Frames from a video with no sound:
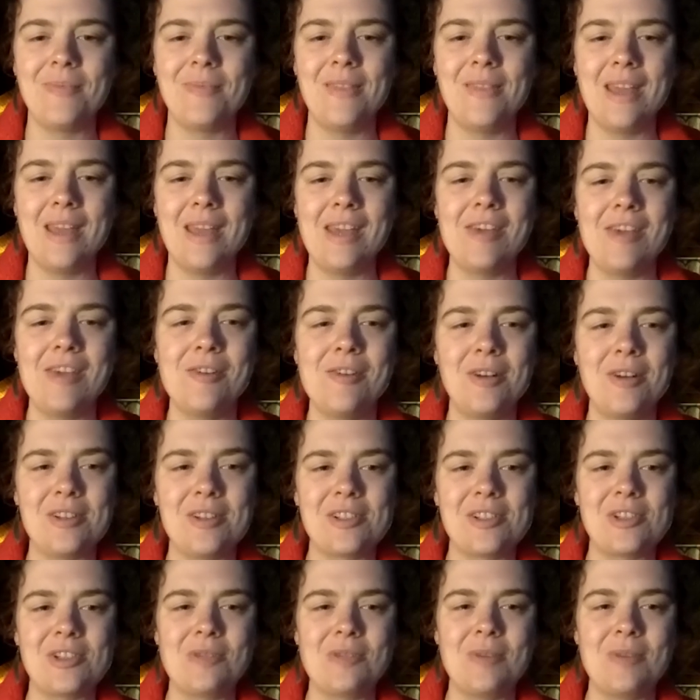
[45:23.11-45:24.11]
Thank you all
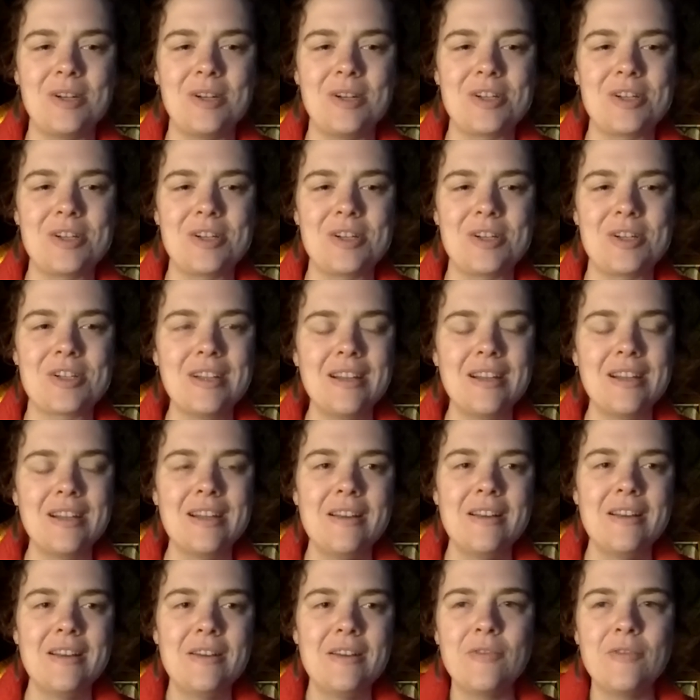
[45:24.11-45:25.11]
so much
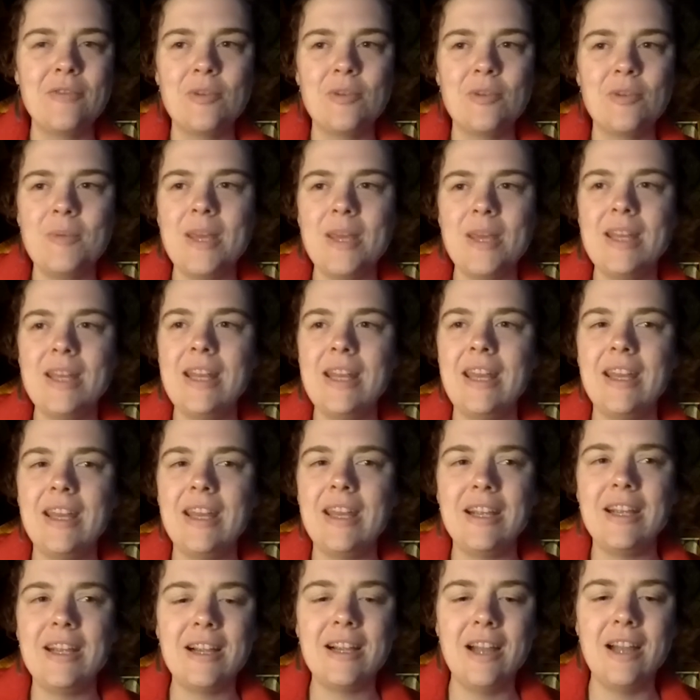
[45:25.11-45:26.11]
for being
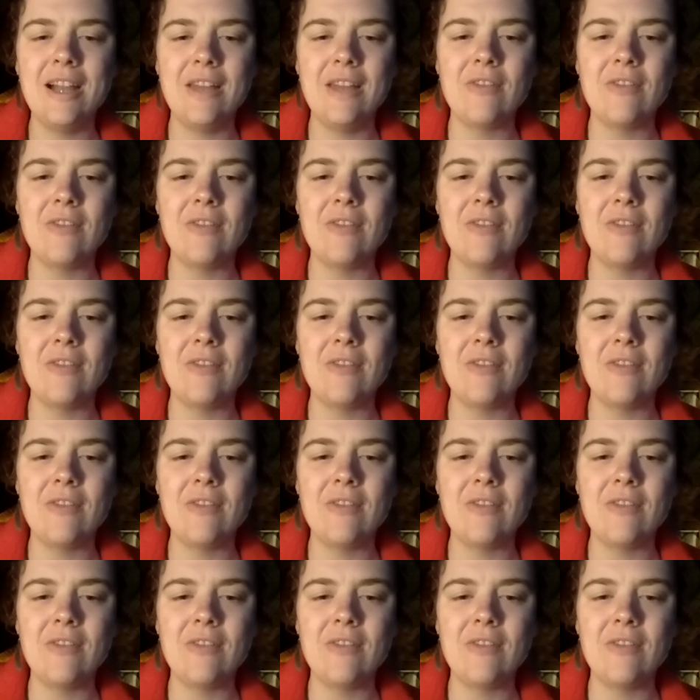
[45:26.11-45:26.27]
here.